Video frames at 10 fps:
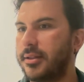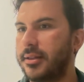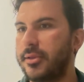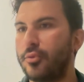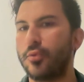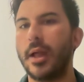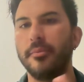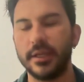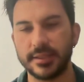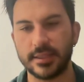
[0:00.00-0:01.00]
the
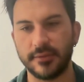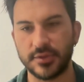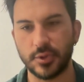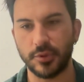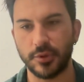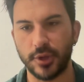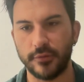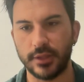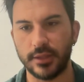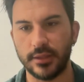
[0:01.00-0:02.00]
remnants of a
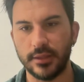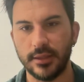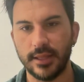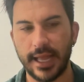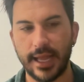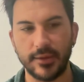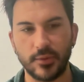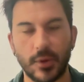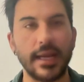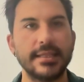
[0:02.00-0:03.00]
supernova
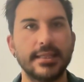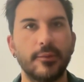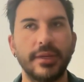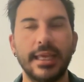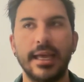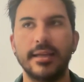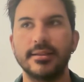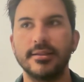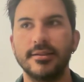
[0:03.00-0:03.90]
and why is it that we can't